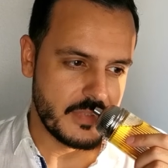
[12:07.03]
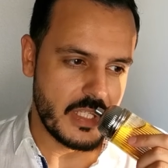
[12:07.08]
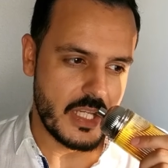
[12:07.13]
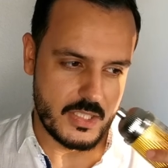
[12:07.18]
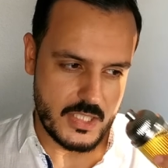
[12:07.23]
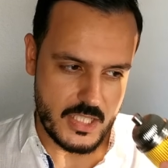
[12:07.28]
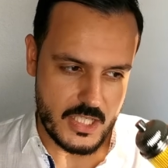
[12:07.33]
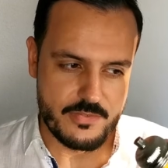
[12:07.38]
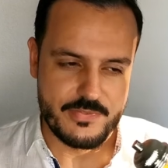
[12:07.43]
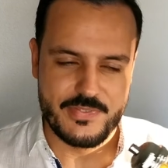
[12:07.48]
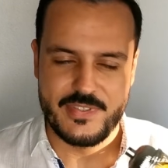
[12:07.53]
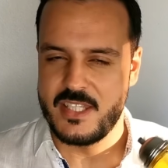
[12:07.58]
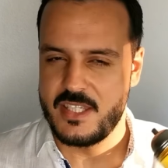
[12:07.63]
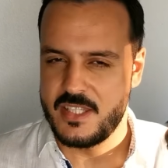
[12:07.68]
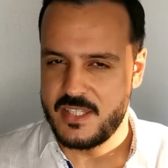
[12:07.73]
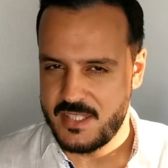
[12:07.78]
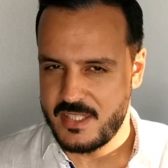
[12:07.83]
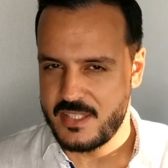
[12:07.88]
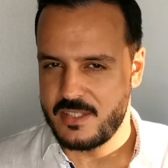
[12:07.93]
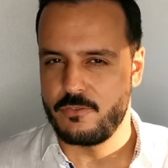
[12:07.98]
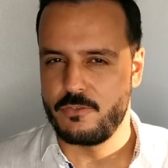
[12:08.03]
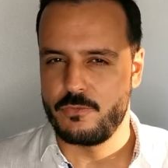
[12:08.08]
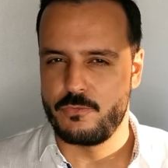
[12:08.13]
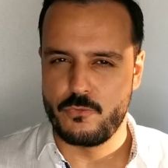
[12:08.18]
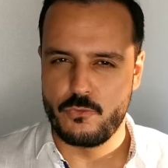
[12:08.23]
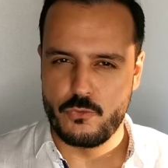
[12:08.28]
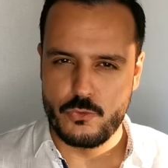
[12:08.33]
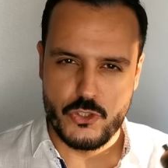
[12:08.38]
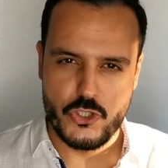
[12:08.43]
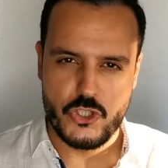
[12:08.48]
that gives this
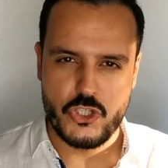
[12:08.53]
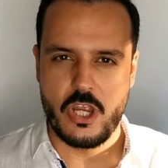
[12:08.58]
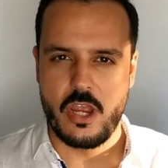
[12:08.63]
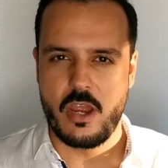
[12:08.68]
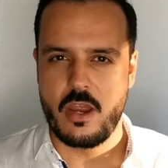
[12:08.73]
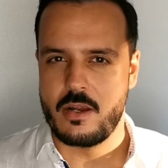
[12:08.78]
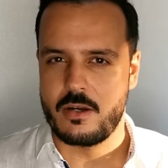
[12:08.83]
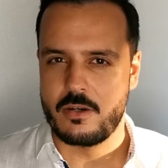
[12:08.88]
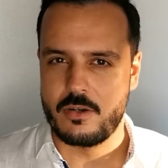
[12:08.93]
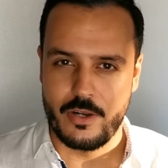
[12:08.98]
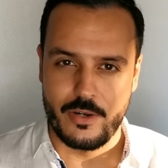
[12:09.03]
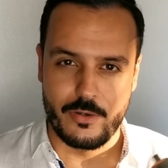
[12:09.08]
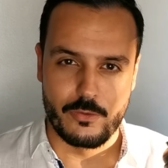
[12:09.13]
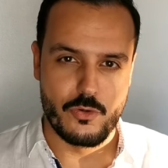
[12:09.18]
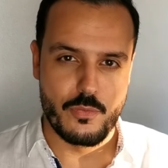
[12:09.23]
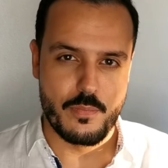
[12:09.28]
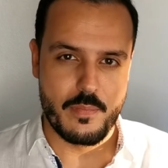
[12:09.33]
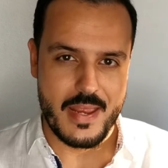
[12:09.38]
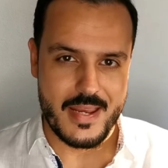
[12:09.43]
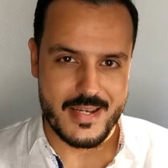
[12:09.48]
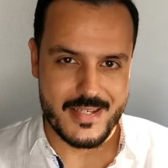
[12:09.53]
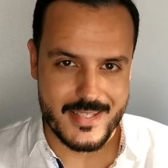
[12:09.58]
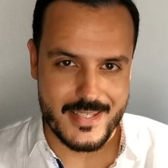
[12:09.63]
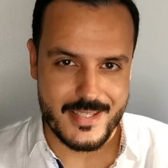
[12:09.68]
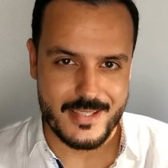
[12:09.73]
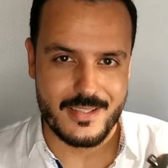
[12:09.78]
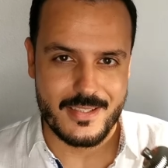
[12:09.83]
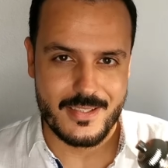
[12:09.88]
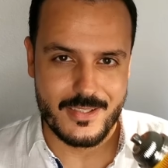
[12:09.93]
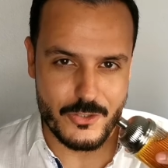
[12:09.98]
fougere
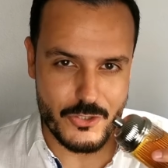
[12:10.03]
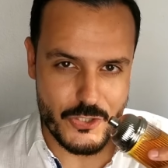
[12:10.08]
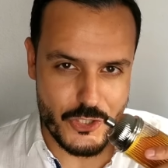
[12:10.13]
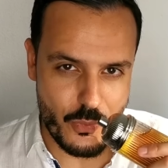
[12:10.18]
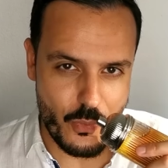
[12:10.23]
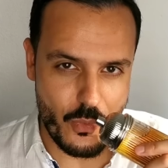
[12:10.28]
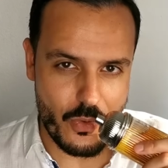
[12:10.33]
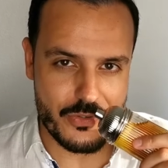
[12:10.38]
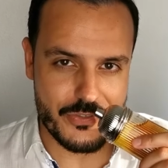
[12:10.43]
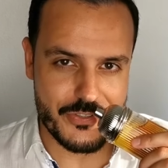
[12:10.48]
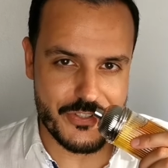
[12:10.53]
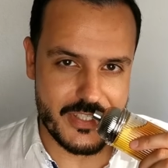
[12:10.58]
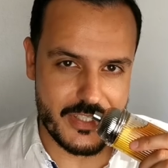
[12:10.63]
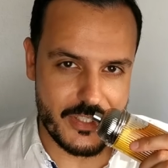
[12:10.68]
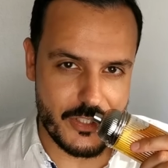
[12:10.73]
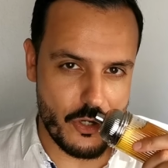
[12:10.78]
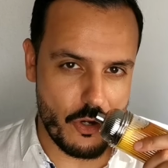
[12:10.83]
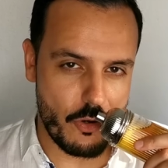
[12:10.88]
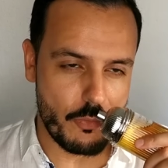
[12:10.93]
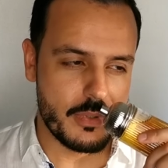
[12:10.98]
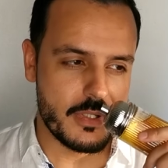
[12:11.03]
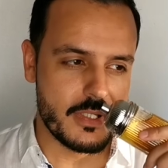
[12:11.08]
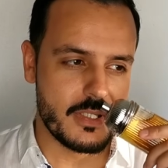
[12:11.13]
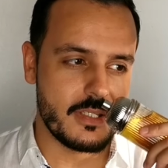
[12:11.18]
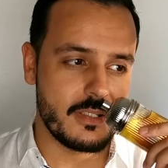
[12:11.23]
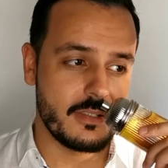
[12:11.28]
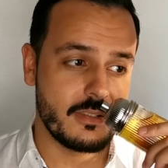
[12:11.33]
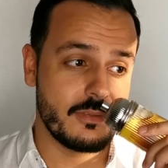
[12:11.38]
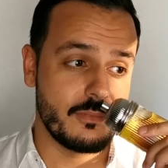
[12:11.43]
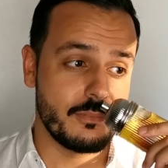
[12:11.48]
aromatic nuance in the
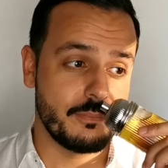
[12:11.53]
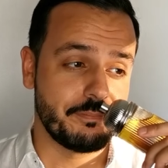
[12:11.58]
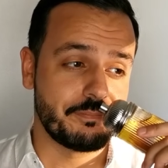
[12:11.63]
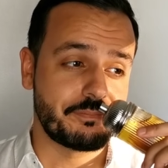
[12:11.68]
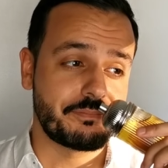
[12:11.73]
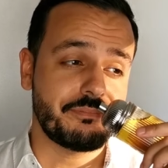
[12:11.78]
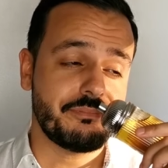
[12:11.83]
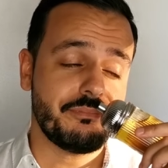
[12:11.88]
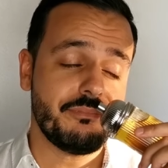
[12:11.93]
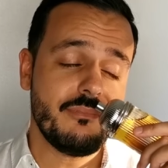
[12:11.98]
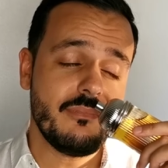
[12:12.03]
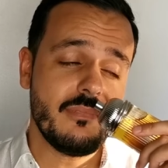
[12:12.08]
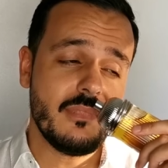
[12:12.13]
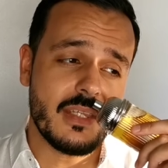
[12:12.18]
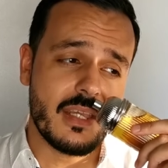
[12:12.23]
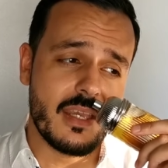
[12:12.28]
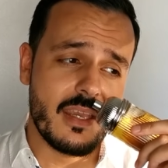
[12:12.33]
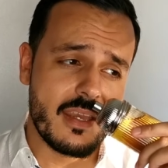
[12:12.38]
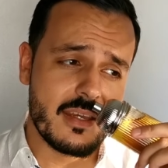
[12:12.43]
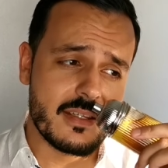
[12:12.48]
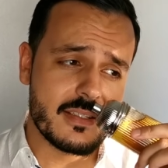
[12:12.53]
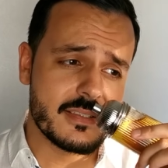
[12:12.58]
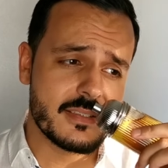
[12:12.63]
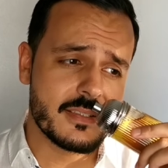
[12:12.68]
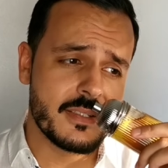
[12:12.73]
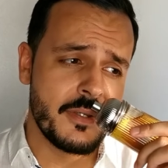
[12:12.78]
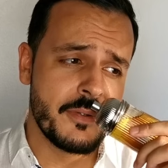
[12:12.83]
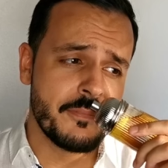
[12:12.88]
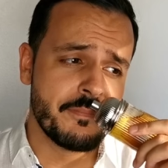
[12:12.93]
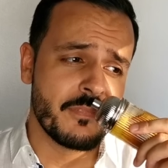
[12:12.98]
opening.
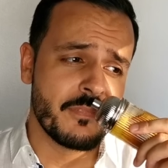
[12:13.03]
And